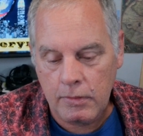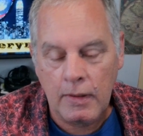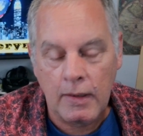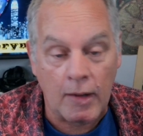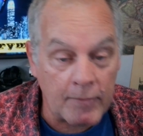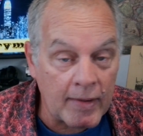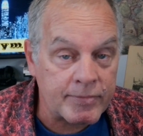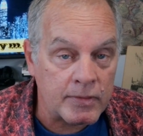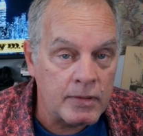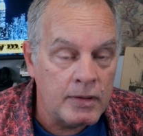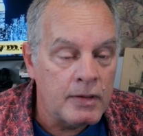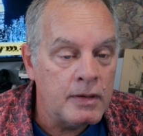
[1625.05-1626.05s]
However,
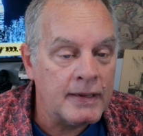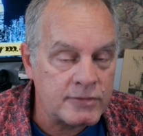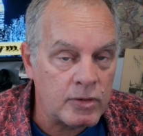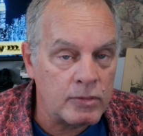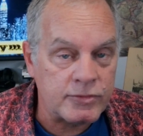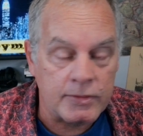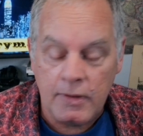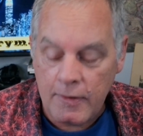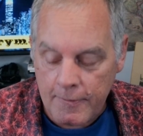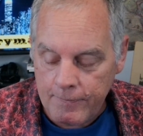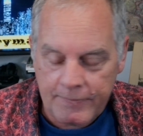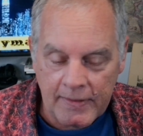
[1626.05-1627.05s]
I told you,
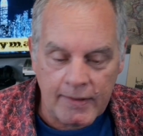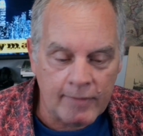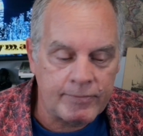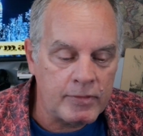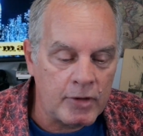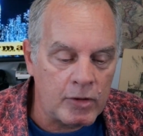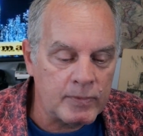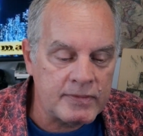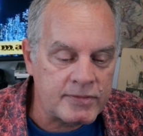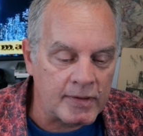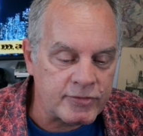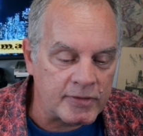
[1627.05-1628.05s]
they have no
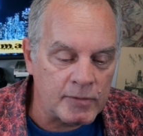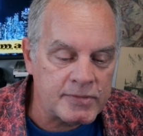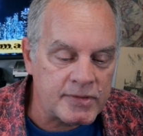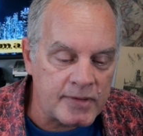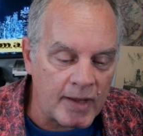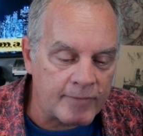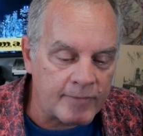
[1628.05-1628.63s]
intention. It was never